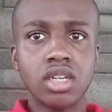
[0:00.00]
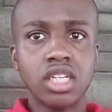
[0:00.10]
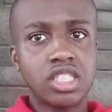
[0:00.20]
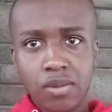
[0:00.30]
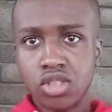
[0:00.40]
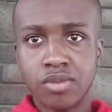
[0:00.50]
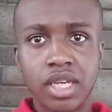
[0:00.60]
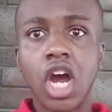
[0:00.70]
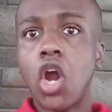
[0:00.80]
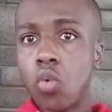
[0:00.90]
Estamos
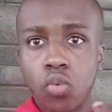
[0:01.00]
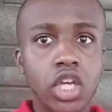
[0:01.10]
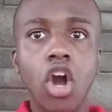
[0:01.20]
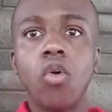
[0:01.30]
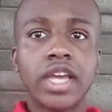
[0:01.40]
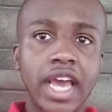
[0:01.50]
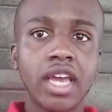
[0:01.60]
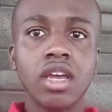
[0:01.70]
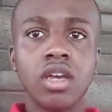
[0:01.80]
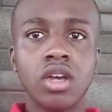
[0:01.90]
bien. Are we
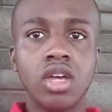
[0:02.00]
okay?